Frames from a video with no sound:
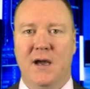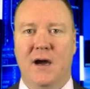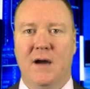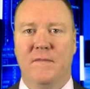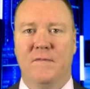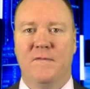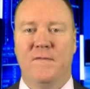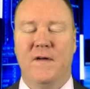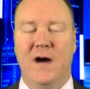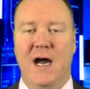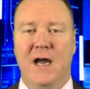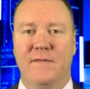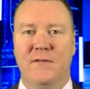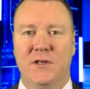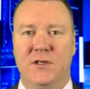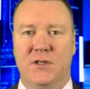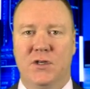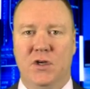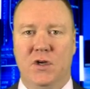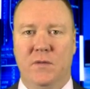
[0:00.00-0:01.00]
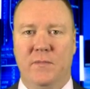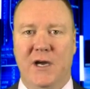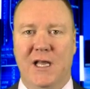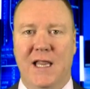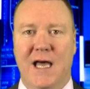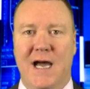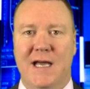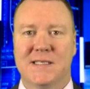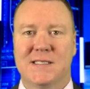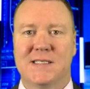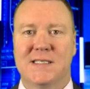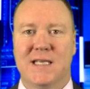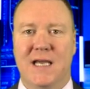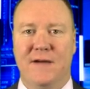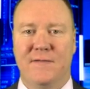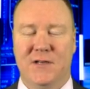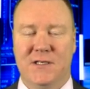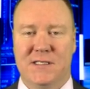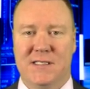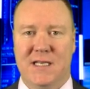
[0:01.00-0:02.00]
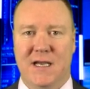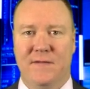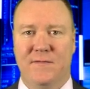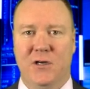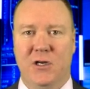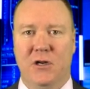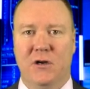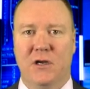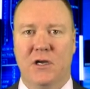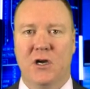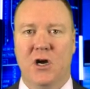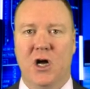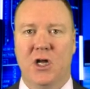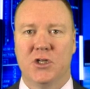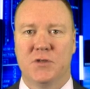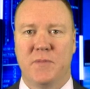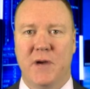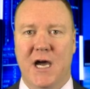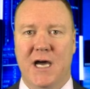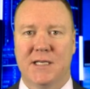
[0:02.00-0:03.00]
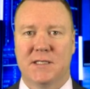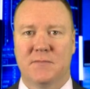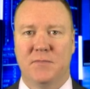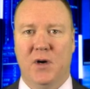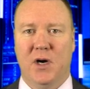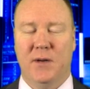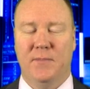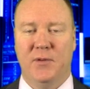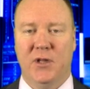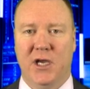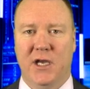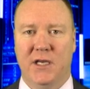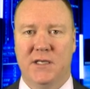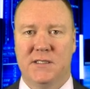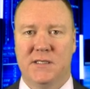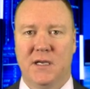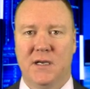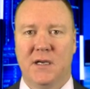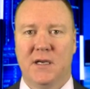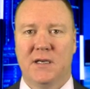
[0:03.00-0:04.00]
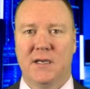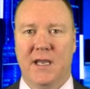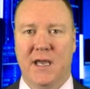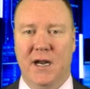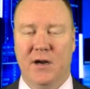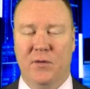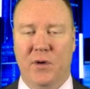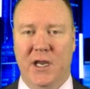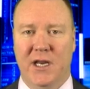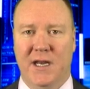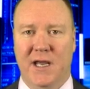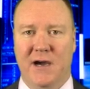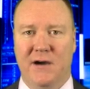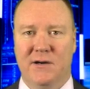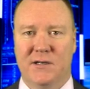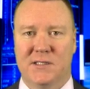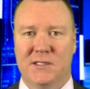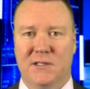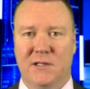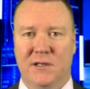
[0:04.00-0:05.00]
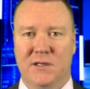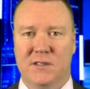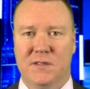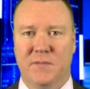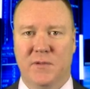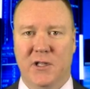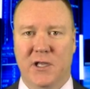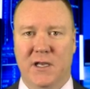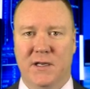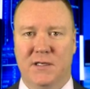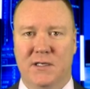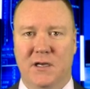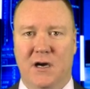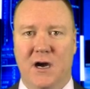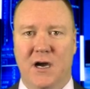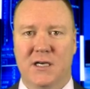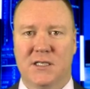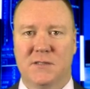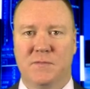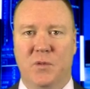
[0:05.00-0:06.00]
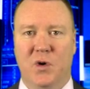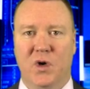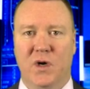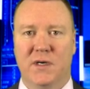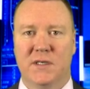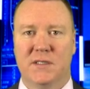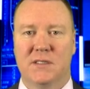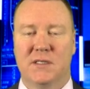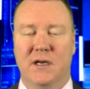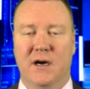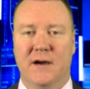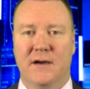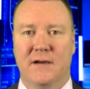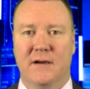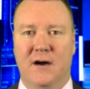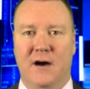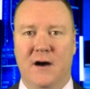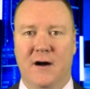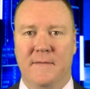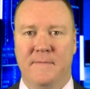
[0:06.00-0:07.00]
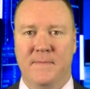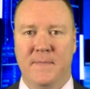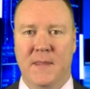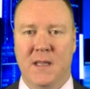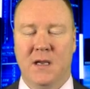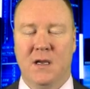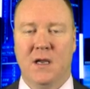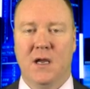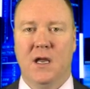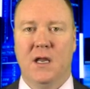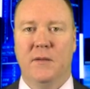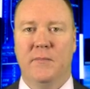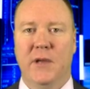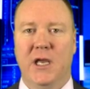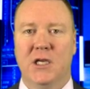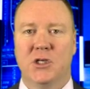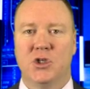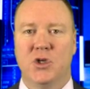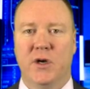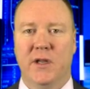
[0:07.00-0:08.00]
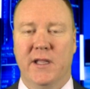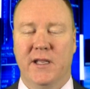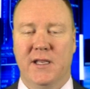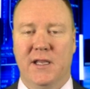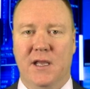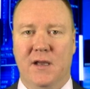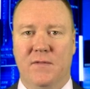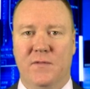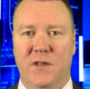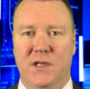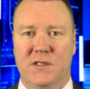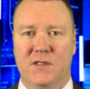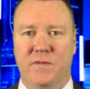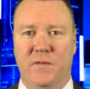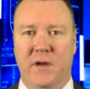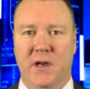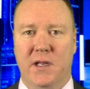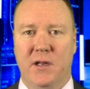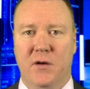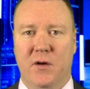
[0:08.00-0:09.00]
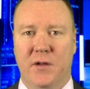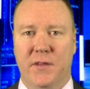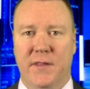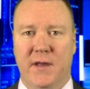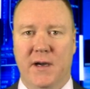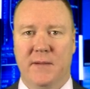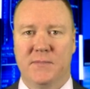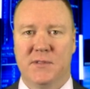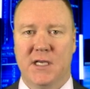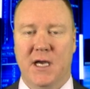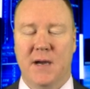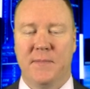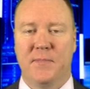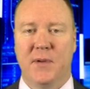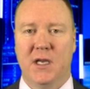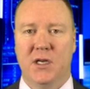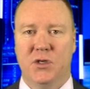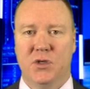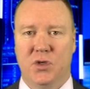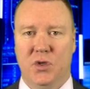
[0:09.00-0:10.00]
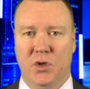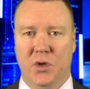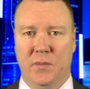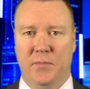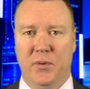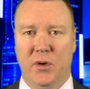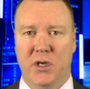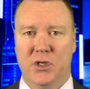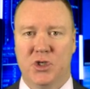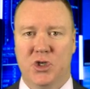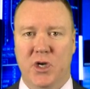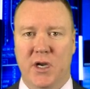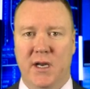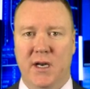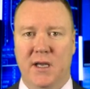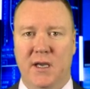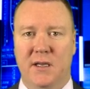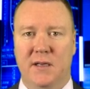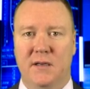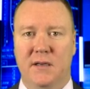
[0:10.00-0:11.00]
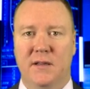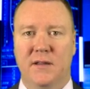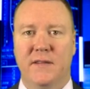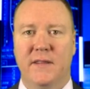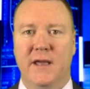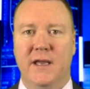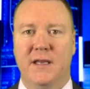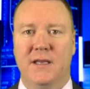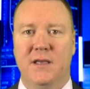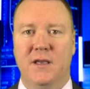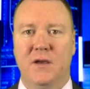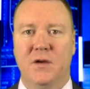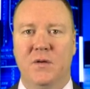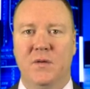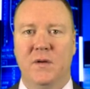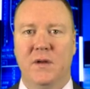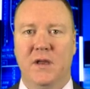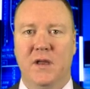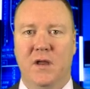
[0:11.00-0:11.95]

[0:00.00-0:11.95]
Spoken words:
I'm 5-2, my last 7 7-unit college basketball plays. Get it right now exclusively at DocSports.com. And make sure that you give this video a thumbs up. I do appreciate it. Thank you.